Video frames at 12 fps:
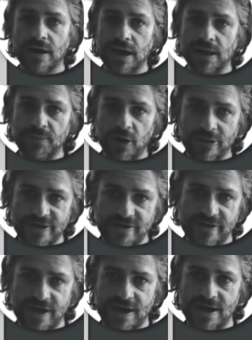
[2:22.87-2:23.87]
on the
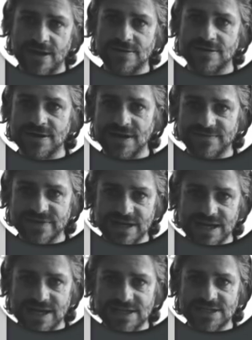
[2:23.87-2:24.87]
other hand,
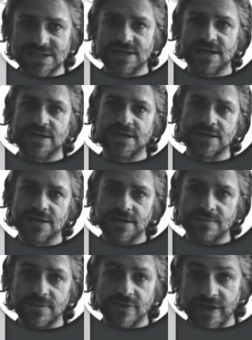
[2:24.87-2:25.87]
nevertheless,
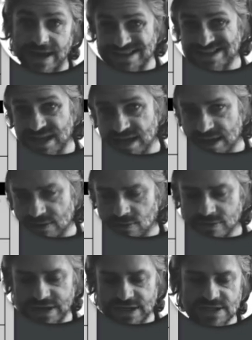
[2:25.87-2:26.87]
that said,
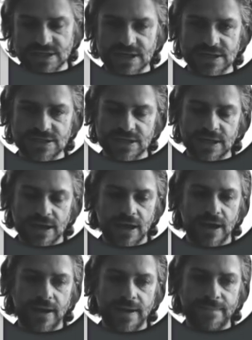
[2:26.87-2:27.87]
all these things
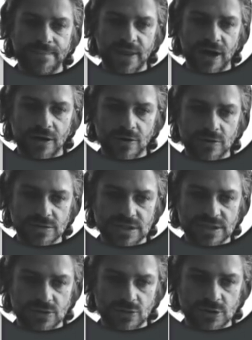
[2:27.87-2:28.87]
are called
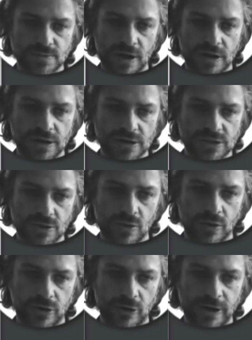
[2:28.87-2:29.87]
discourse markers
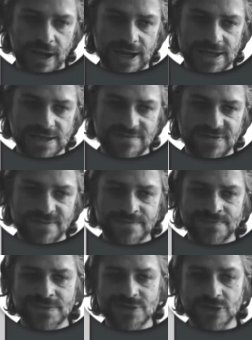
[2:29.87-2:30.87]
or connectives.
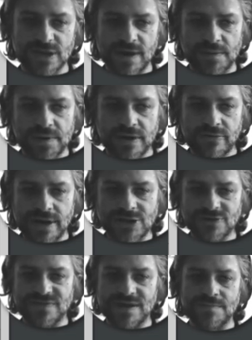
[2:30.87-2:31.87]
So there might be a
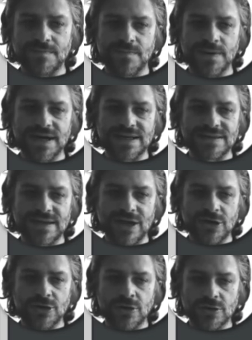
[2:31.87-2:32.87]
range of them, but they're
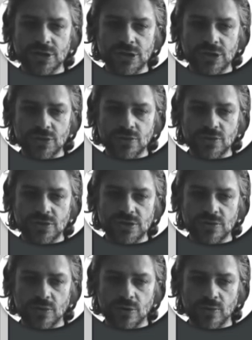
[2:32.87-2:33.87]
not used
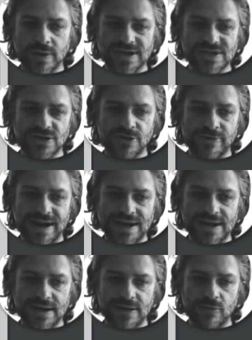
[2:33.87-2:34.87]
always
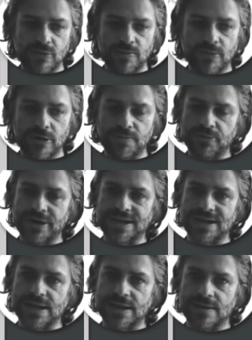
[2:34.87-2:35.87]
correctly or
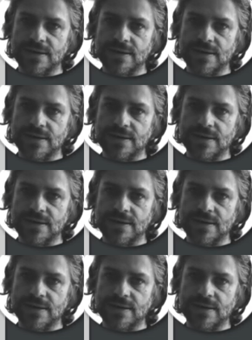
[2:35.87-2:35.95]
appropriately.